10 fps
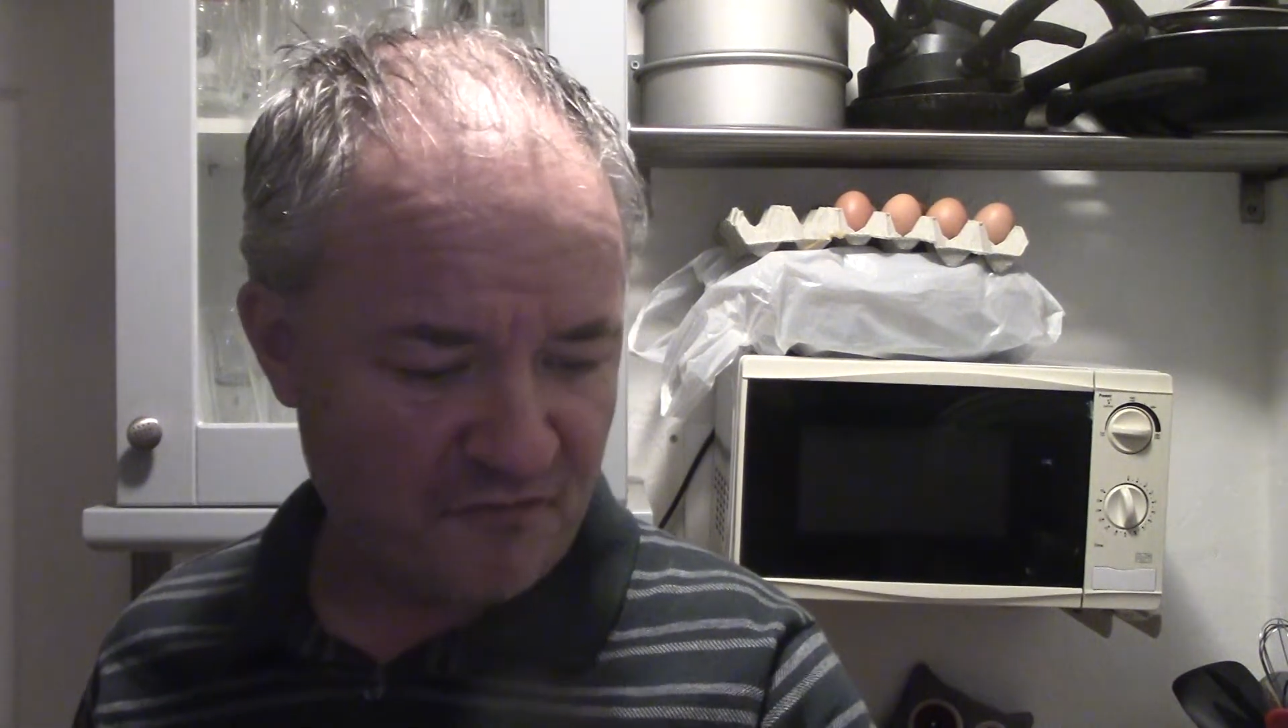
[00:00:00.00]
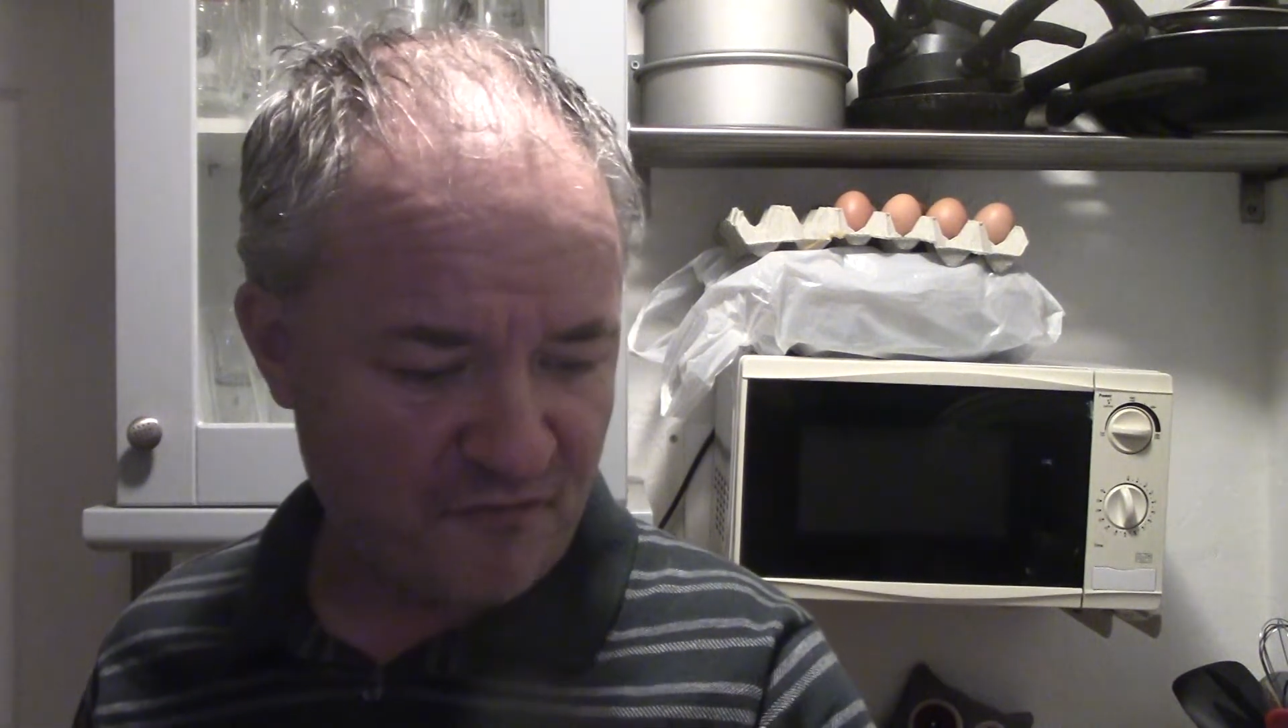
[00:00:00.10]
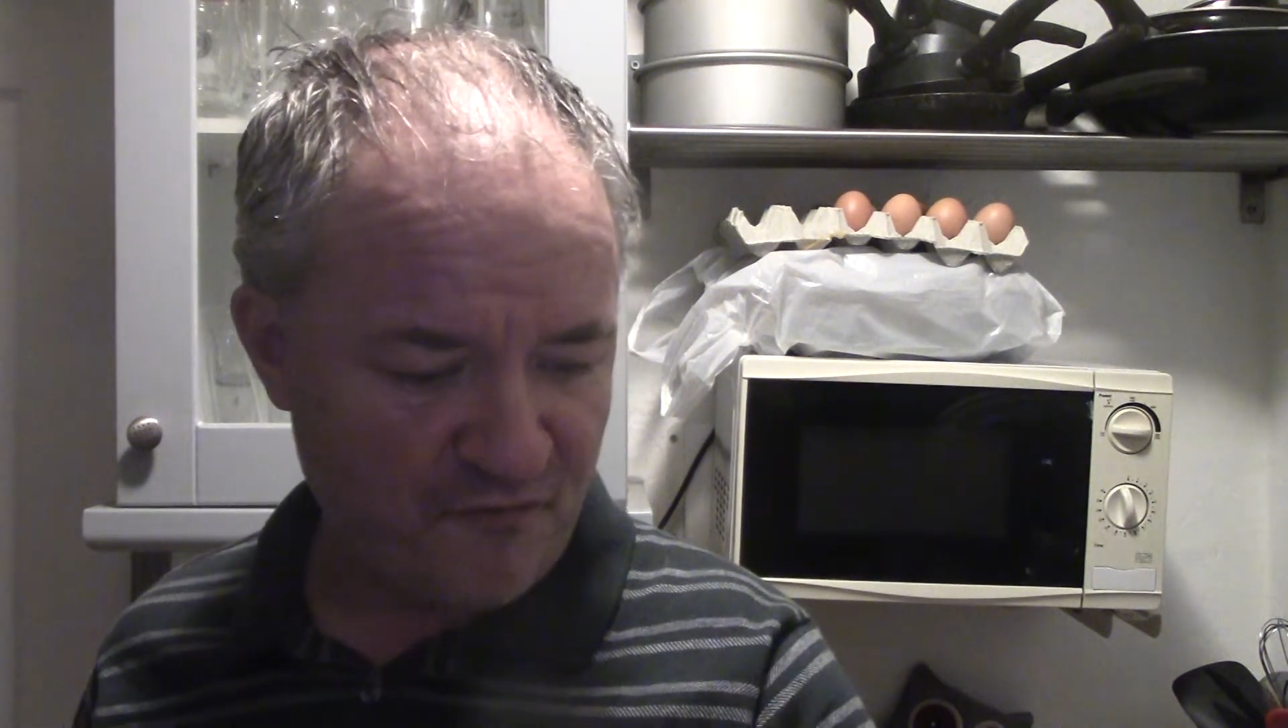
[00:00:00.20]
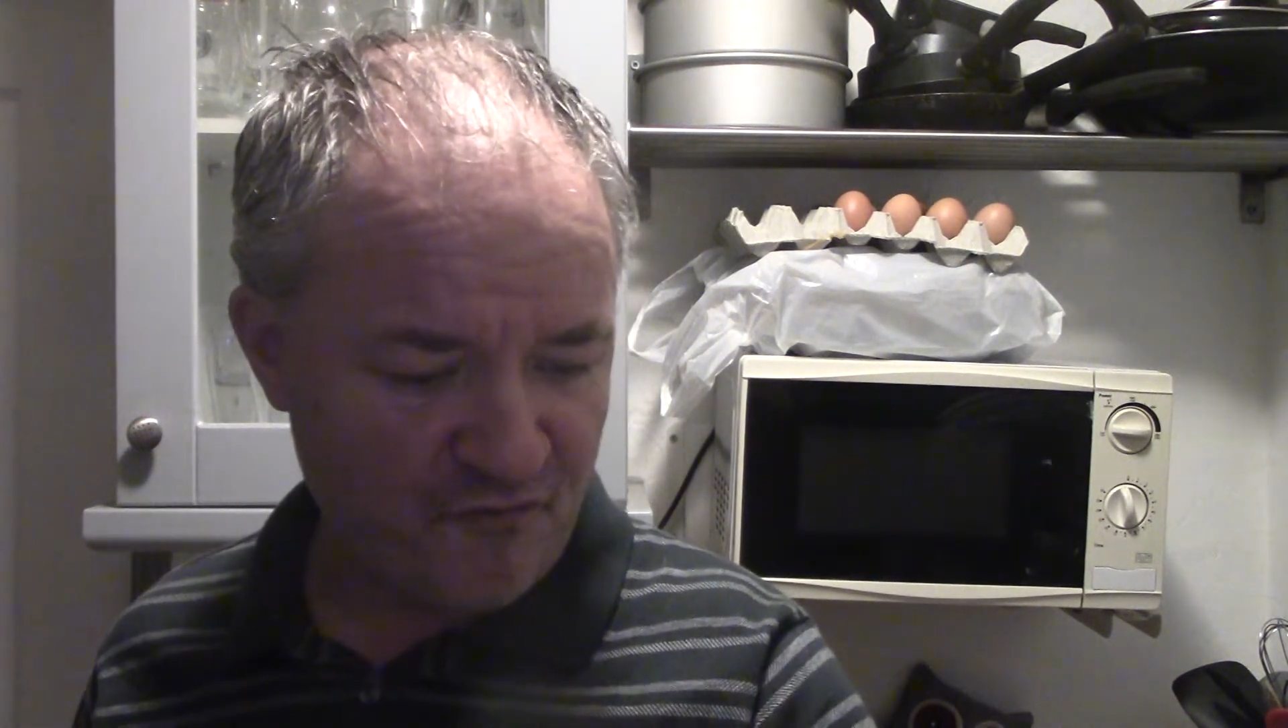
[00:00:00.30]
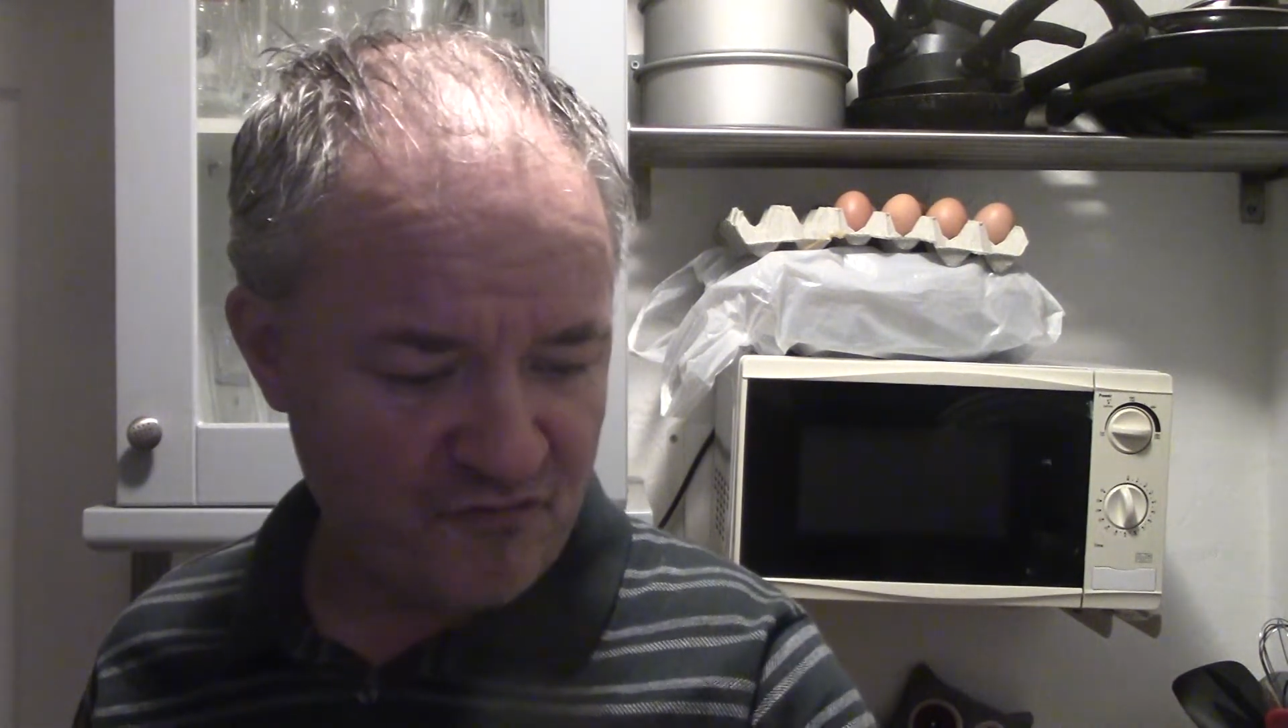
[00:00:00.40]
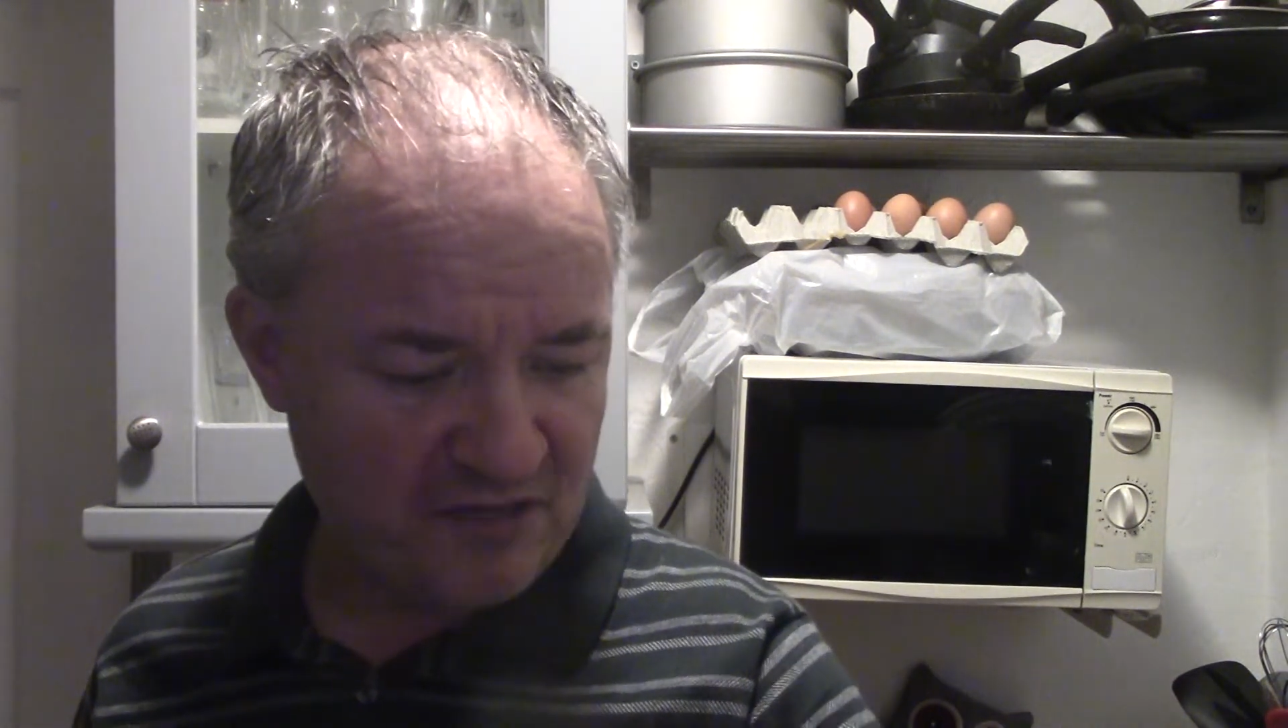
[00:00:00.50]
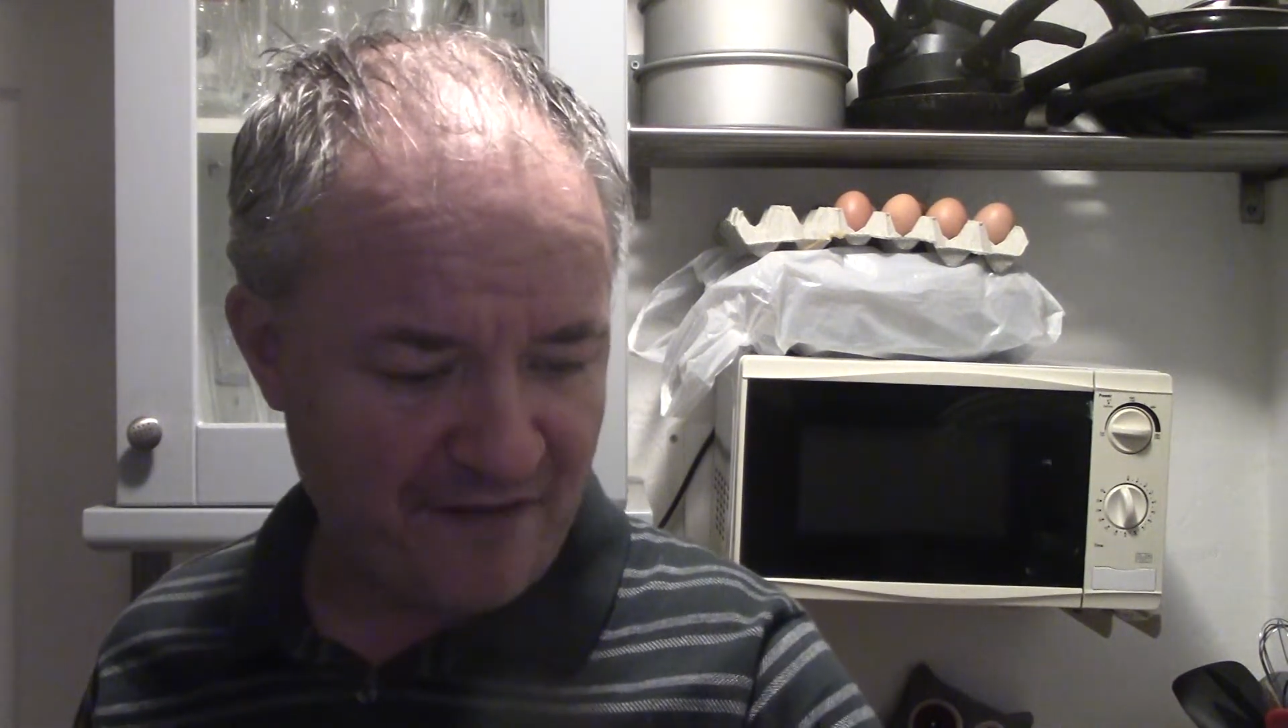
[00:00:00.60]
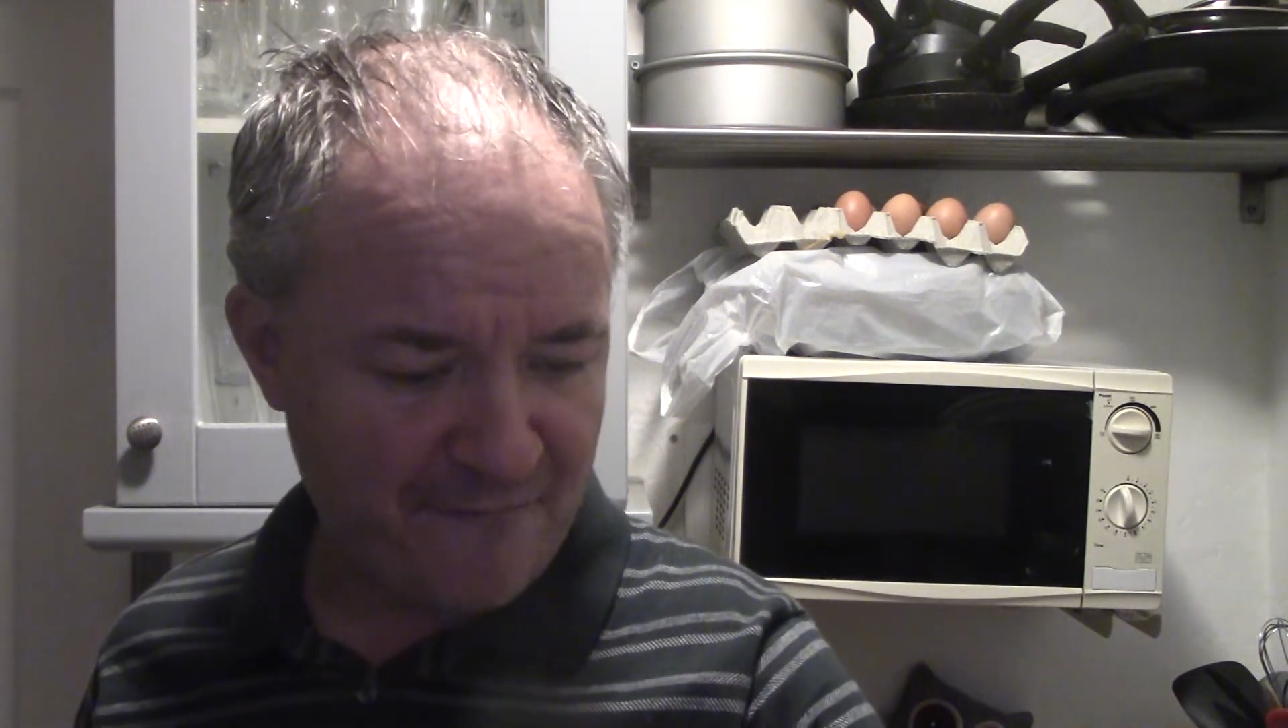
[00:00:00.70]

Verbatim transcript: fruity,